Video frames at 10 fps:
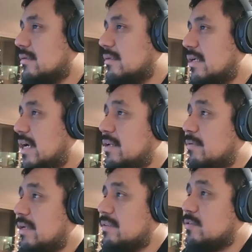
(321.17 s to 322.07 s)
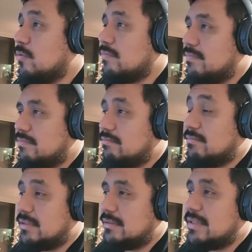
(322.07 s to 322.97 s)
Anyway, so
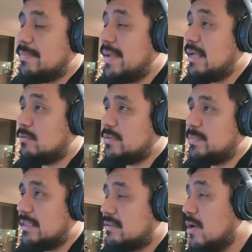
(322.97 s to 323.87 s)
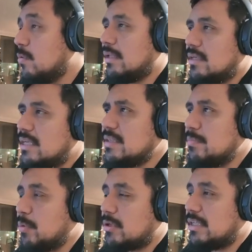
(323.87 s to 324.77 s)
the mail was built. Well, it's
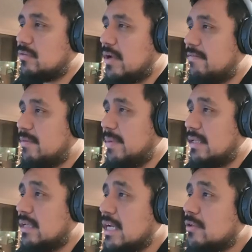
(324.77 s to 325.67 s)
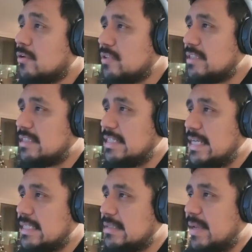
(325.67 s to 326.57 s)
important to have the mail. Notice
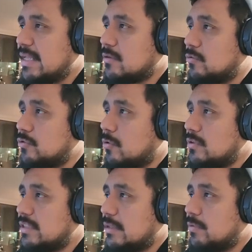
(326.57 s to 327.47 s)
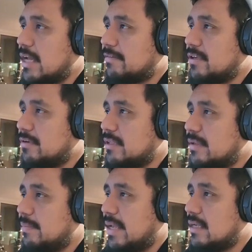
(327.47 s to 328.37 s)
these main controls that we have here in the
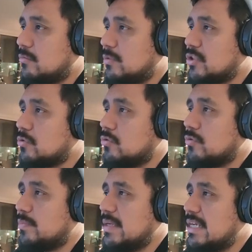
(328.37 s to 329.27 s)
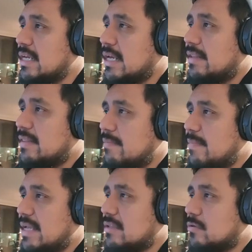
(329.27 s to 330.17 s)
mail, which could be the
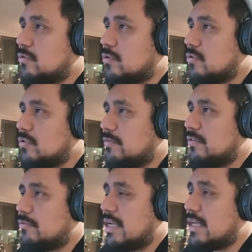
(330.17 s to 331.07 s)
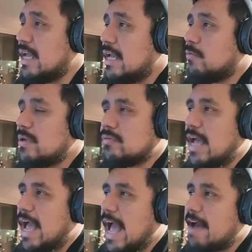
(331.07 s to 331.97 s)
main controls of the rig. We don't
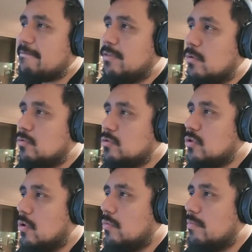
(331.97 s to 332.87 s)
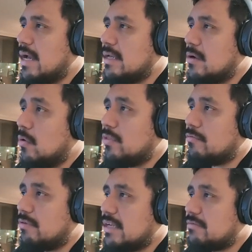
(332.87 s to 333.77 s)
have those on my other
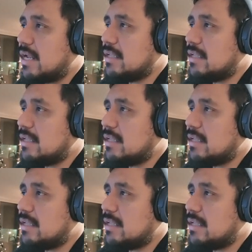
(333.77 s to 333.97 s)
rig, right?